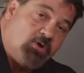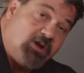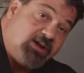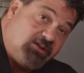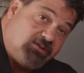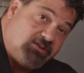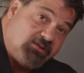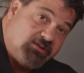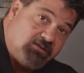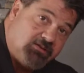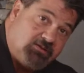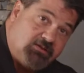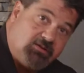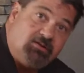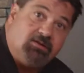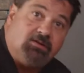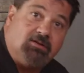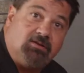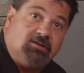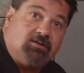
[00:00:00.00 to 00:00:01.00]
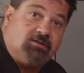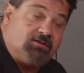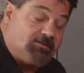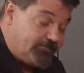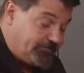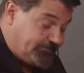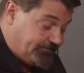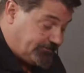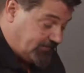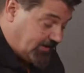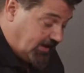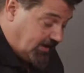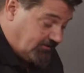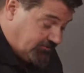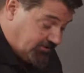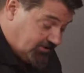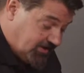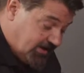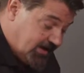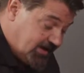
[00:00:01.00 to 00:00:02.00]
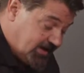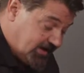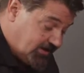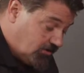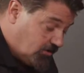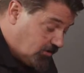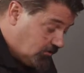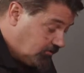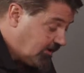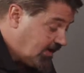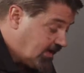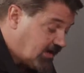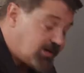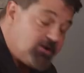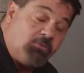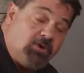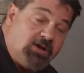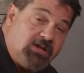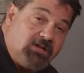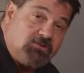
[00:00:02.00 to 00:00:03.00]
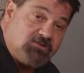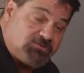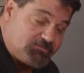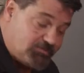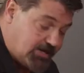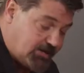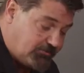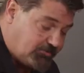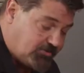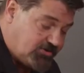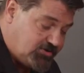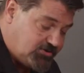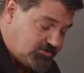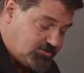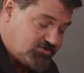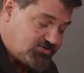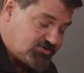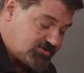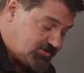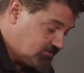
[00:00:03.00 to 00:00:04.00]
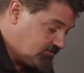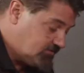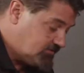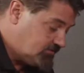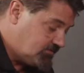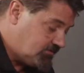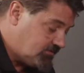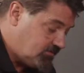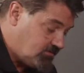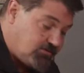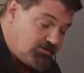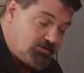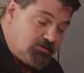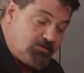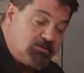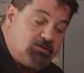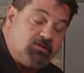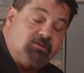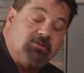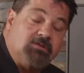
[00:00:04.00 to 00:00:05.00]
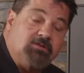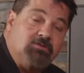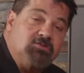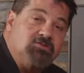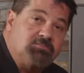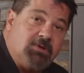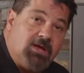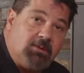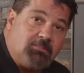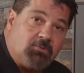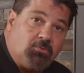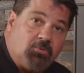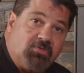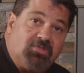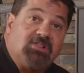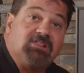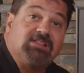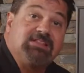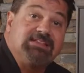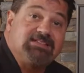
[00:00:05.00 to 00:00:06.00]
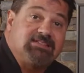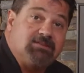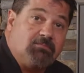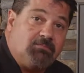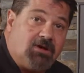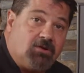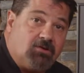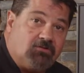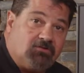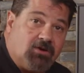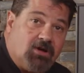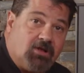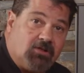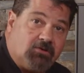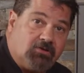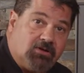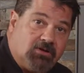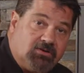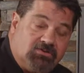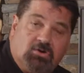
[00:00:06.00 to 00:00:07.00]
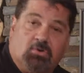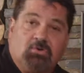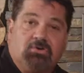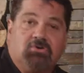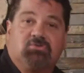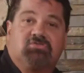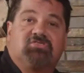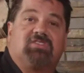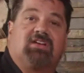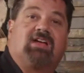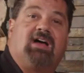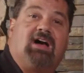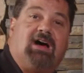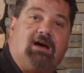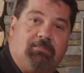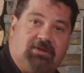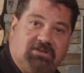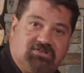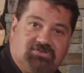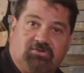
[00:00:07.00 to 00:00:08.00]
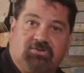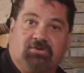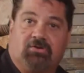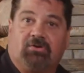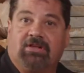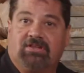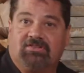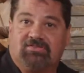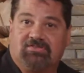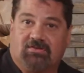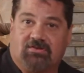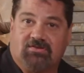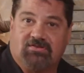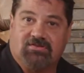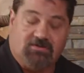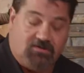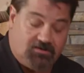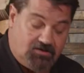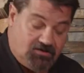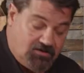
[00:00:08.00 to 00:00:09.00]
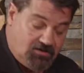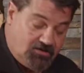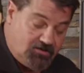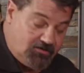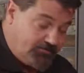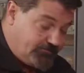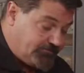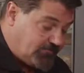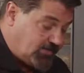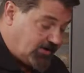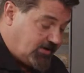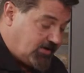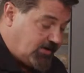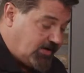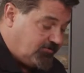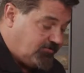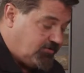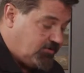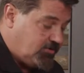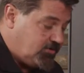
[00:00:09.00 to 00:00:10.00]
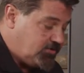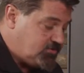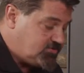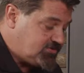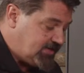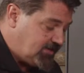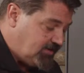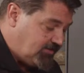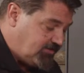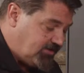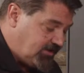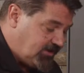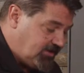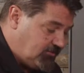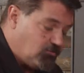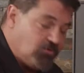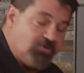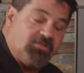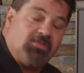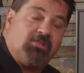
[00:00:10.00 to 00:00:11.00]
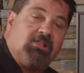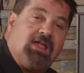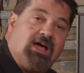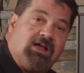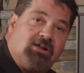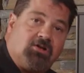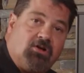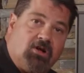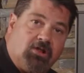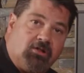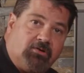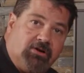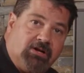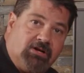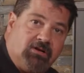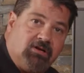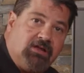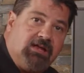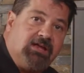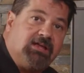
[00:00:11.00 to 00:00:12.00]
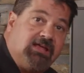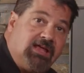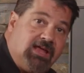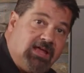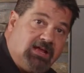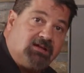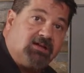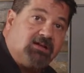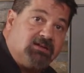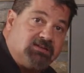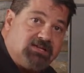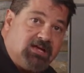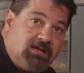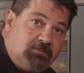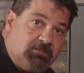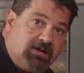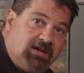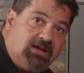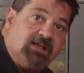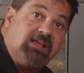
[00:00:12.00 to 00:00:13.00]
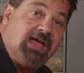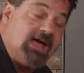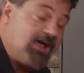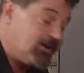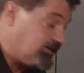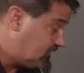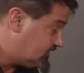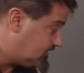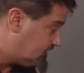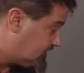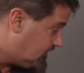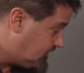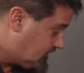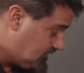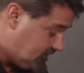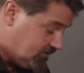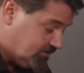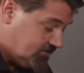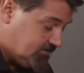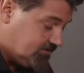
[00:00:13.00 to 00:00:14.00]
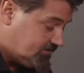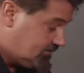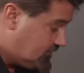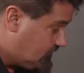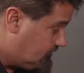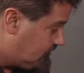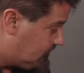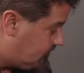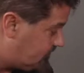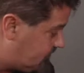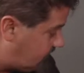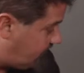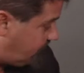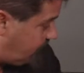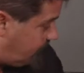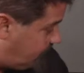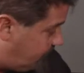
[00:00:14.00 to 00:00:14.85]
white. If you can't get all black and white newspaper, use the newspaper with the least amount of color in it. Don't use the comics or your inserts. If you use anything with a lot of color in it, it can contaminate a catalyst. So just a few